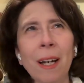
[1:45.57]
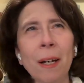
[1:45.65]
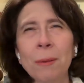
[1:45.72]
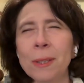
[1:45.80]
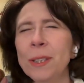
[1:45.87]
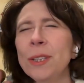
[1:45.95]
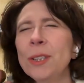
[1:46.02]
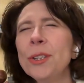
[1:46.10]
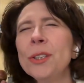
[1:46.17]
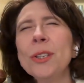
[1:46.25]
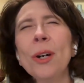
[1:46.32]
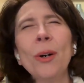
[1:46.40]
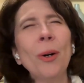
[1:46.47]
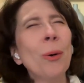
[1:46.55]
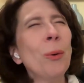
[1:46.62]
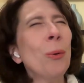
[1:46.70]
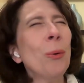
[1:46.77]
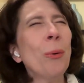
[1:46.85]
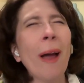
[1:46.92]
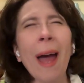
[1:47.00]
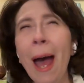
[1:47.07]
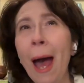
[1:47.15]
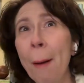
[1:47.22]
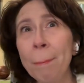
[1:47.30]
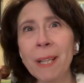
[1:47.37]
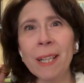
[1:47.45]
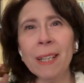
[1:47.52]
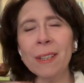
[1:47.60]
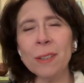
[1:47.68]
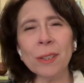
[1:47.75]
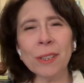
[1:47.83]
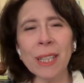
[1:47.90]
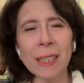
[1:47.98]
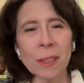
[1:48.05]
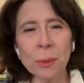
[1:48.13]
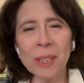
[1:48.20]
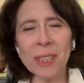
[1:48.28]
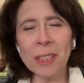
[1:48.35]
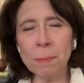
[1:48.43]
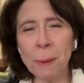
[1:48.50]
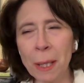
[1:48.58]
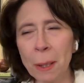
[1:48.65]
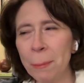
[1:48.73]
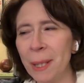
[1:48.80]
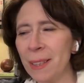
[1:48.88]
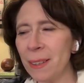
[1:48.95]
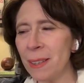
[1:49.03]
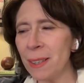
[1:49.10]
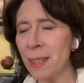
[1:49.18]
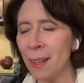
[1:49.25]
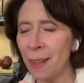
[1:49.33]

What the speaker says: I was so happy to get to experiment,